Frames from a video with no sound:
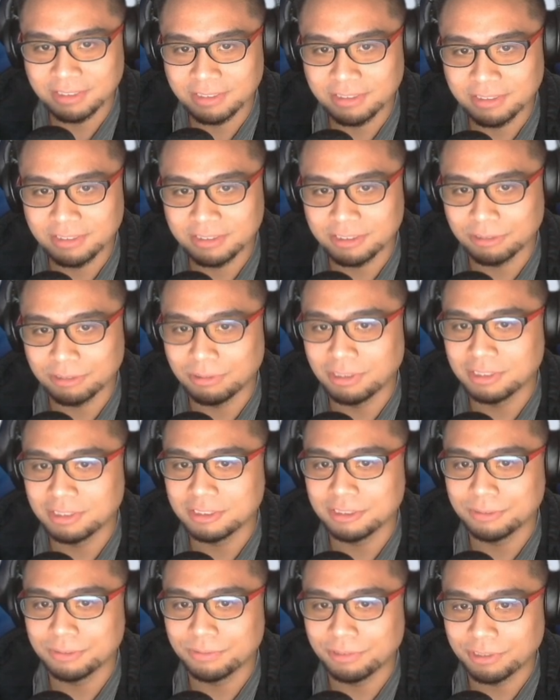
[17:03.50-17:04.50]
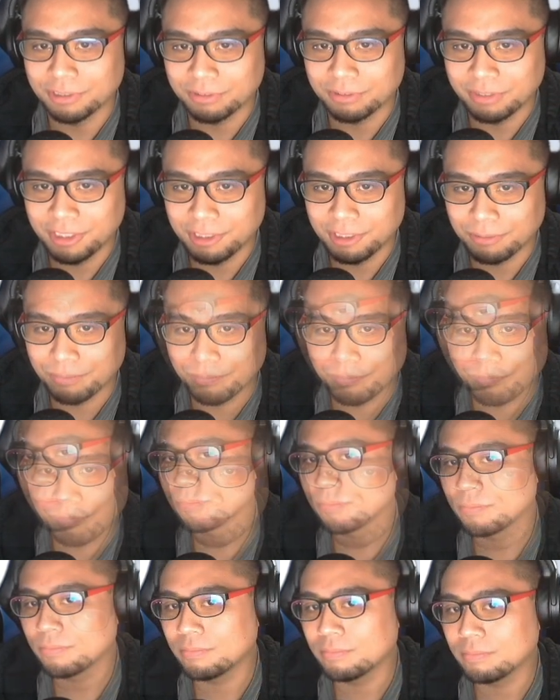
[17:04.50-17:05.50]
So on and so forth, right?
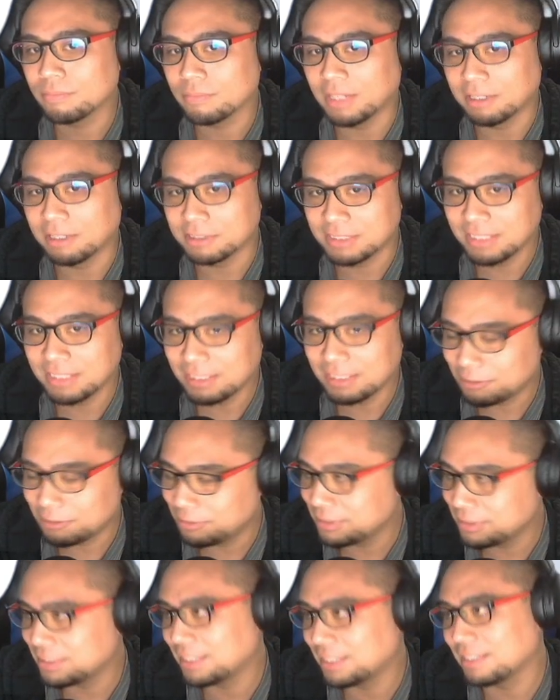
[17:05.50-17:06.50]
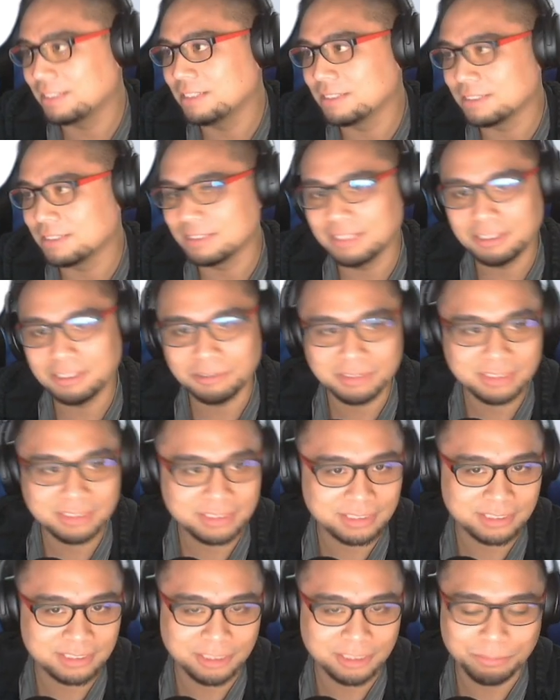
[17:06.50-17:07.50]
Now, it's not always like this. It's not always
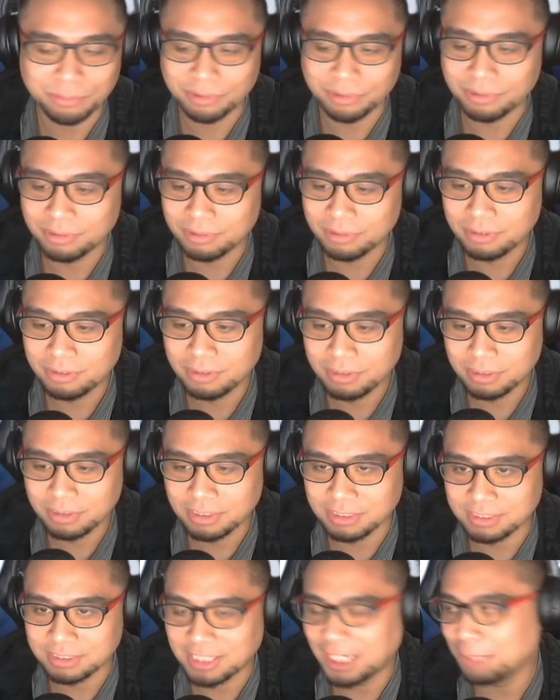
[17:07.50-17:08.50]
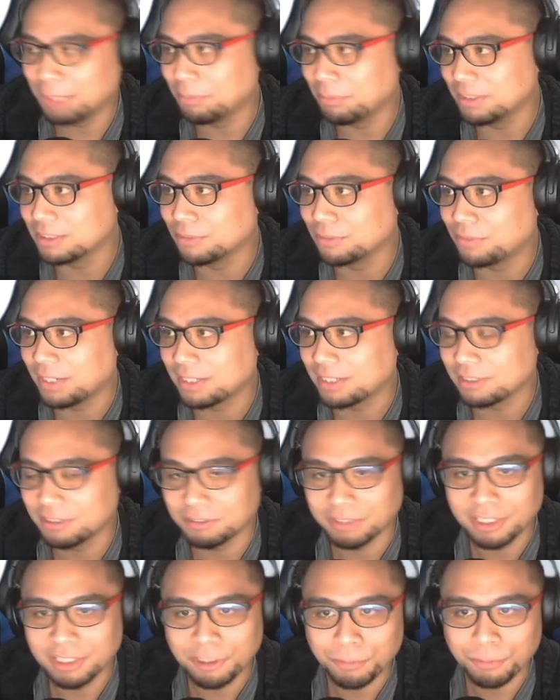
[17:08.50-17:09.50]
this simple, because time is a factor,
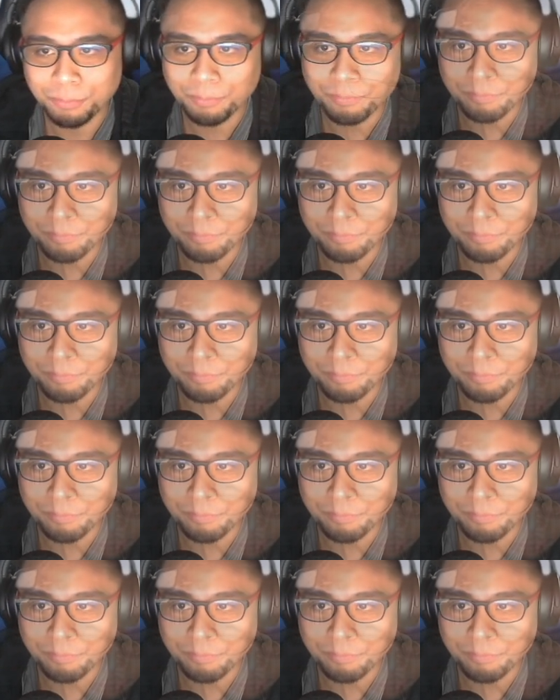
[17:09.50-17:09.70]
right?